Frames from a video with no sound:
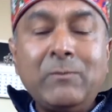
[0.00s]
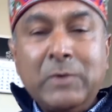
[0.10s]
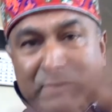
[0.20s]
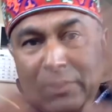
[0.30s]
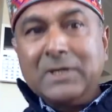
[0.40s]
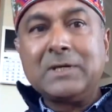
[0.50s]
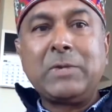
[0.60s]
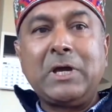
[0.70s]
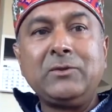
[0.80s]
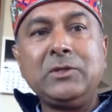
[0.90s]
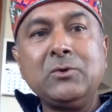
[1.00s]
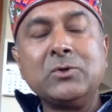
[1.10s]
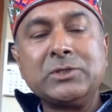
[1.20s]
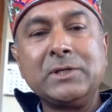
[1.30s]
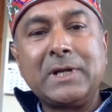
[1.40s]
we think about the
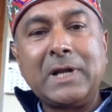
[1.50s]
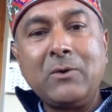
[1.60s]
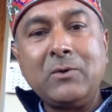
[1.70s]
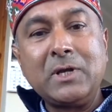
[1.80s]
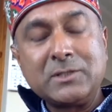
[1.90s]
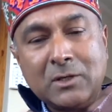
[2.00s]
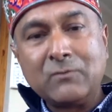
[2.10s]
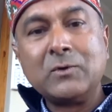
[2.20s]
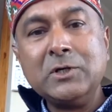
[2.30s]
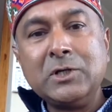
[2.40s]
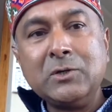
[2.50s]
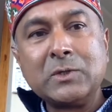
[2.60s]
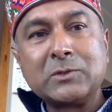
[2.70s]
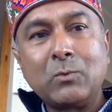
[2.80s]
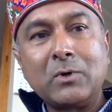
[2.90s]
ocean around us and of
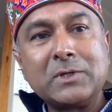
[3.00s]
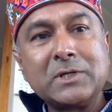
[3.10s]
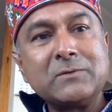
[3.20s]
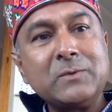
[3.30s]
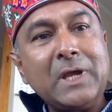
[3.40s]
continuous waters,